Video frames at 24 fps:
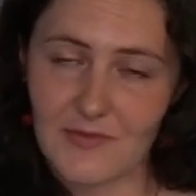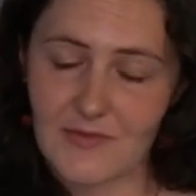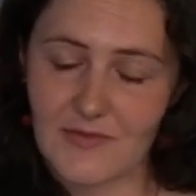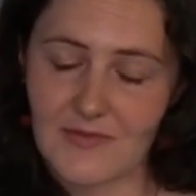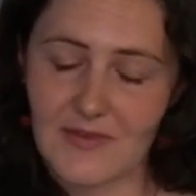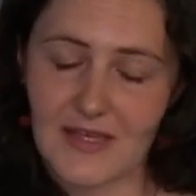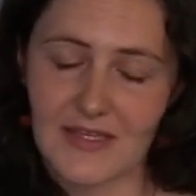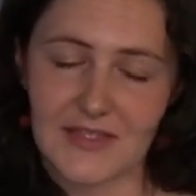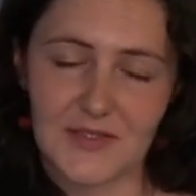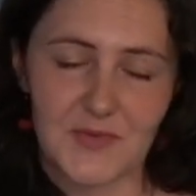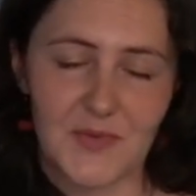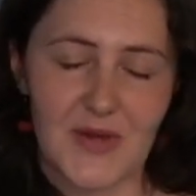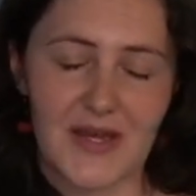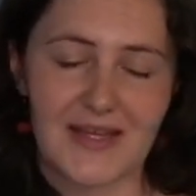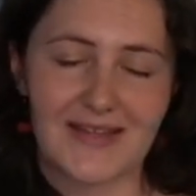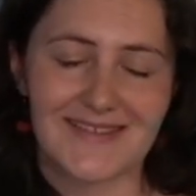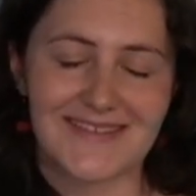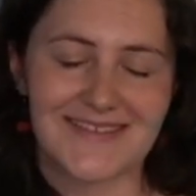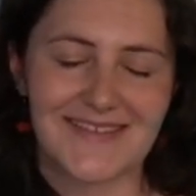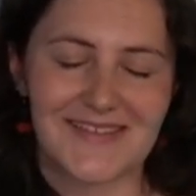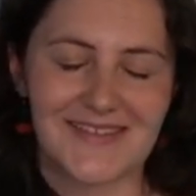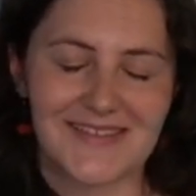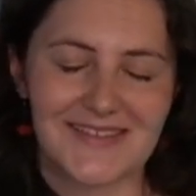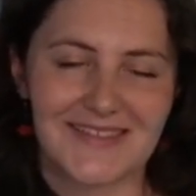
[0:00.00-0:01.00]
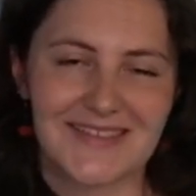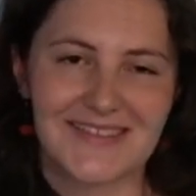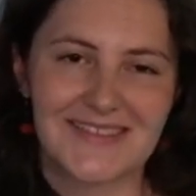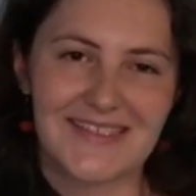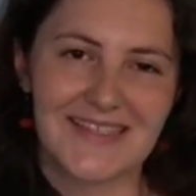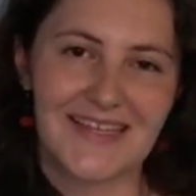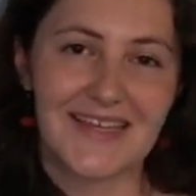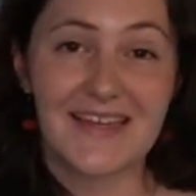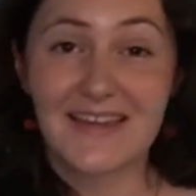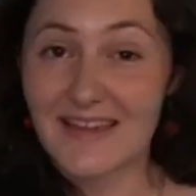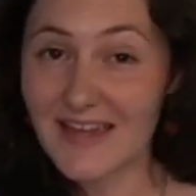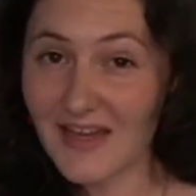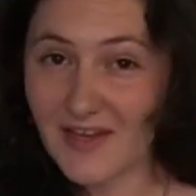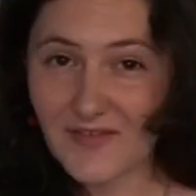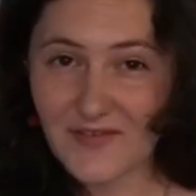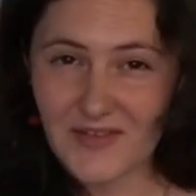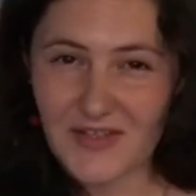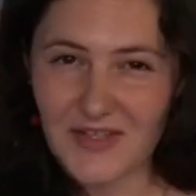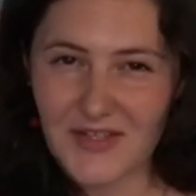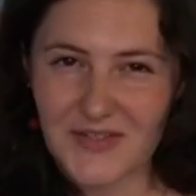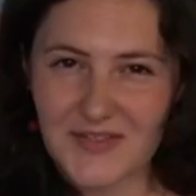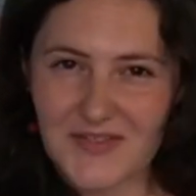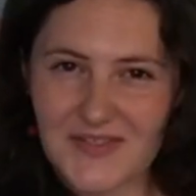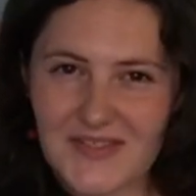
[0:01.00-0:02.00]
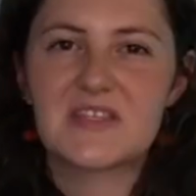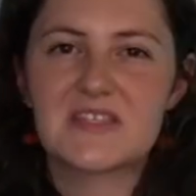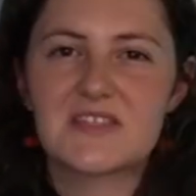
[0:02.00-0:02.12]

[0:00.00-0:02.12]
That's why it's called Calvados.